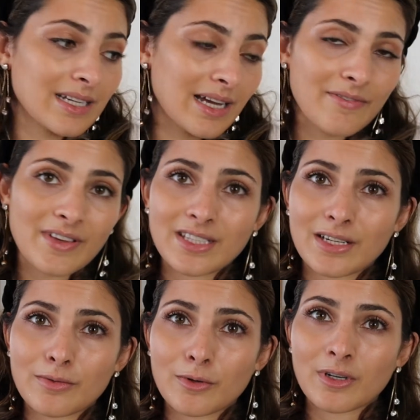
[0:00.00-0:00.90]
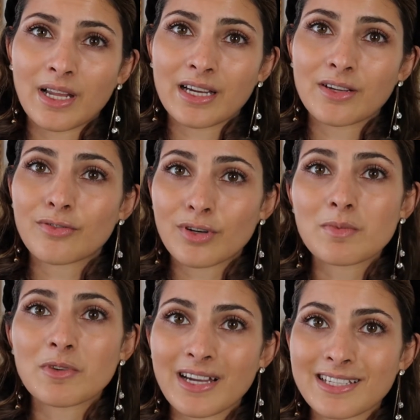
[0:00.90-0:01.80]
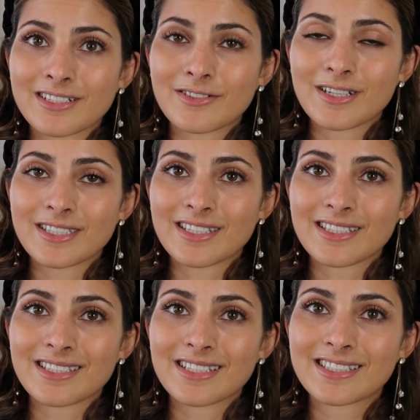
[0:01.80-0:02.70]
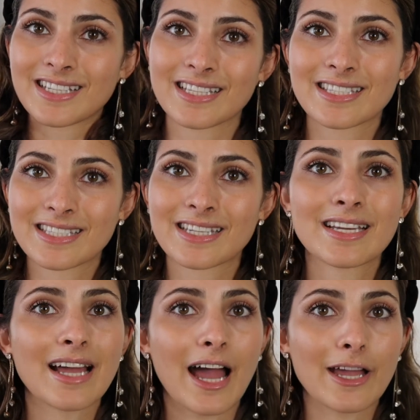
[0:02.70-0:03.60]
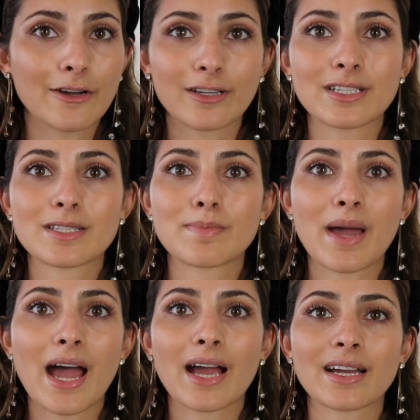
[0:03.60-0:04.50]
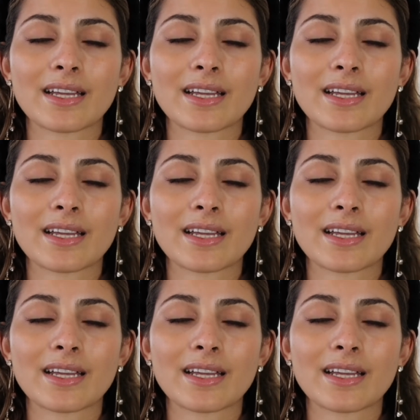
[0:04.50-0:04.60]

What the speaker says: I think there were like 3 price increases since I got this bag,